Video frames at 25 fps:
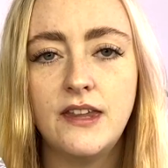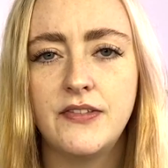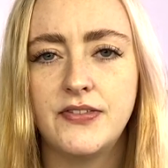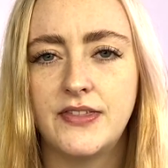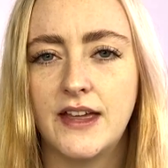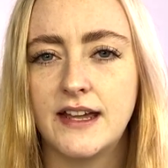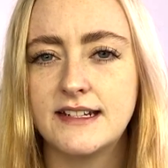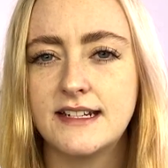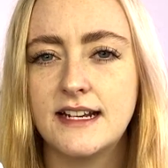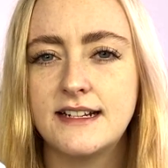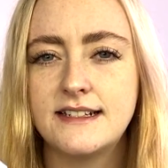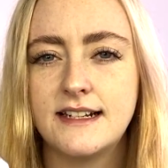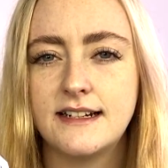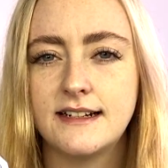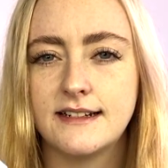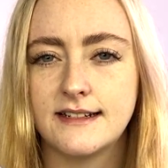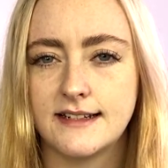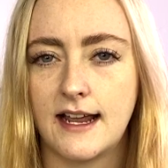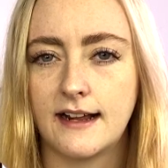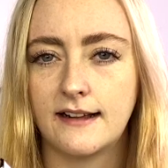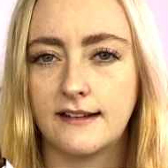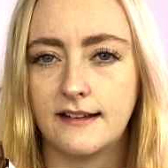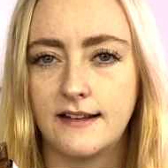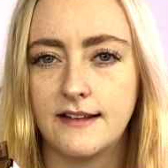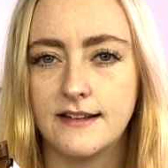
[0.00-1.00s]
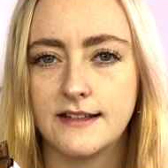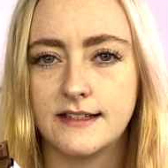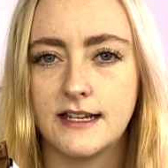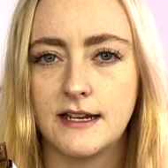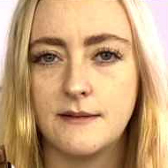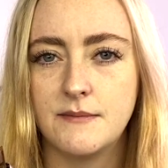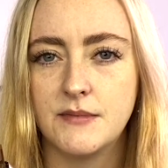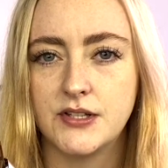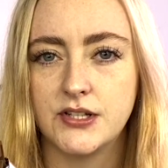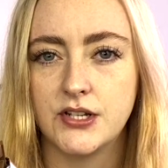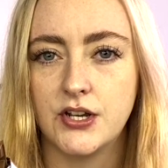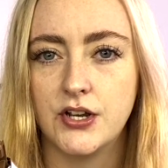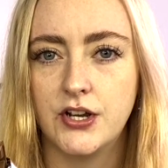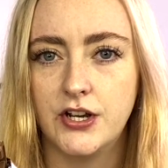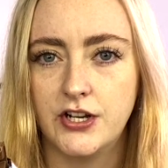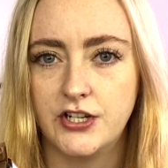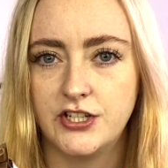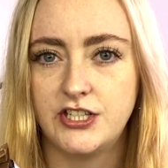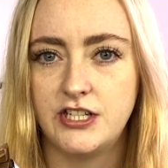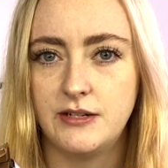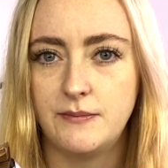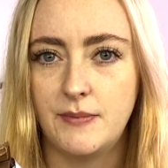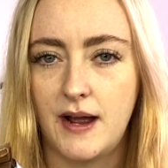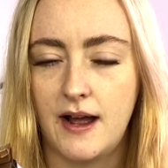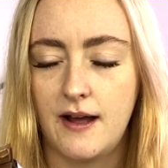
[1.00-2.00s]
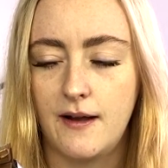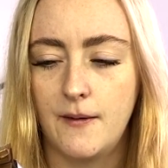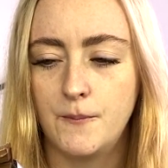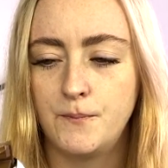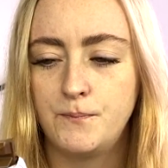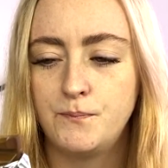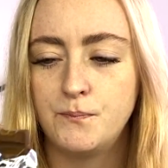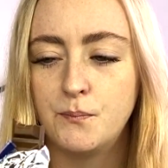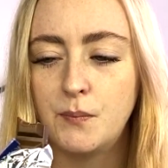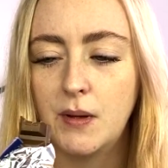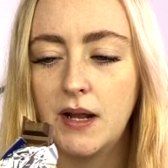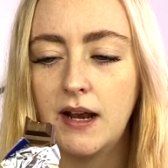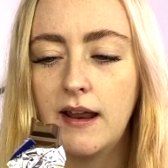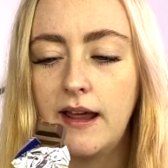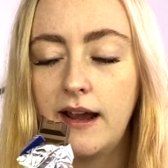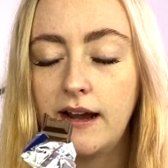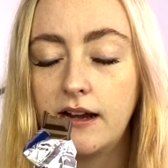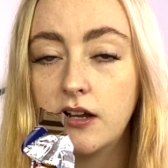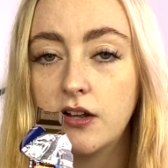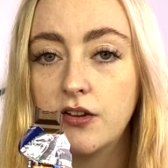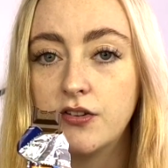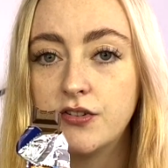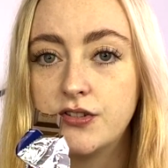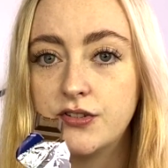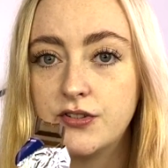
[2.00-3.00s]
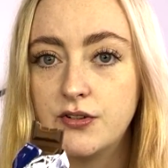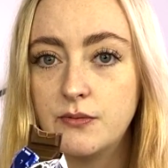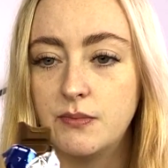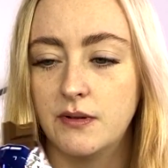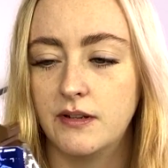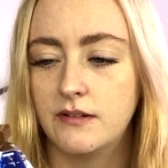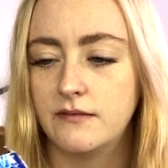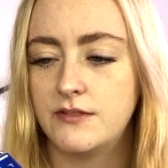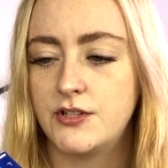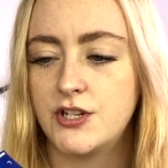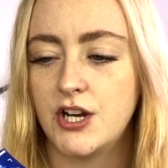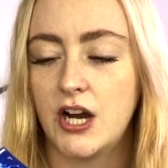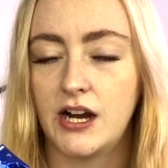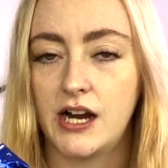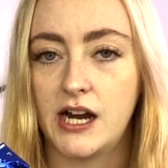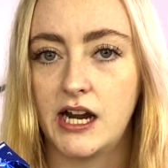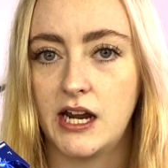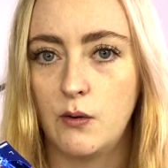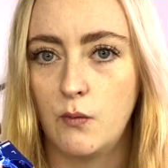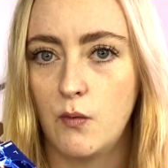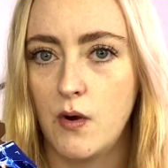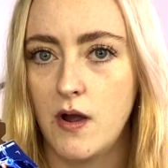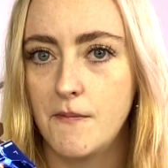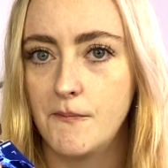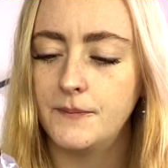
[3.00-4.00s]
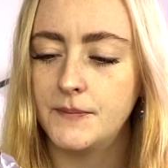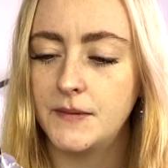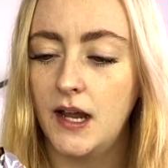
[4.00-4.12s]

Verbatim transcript: That tastes exactly the same as a Hershey bar, but like a super chunky one.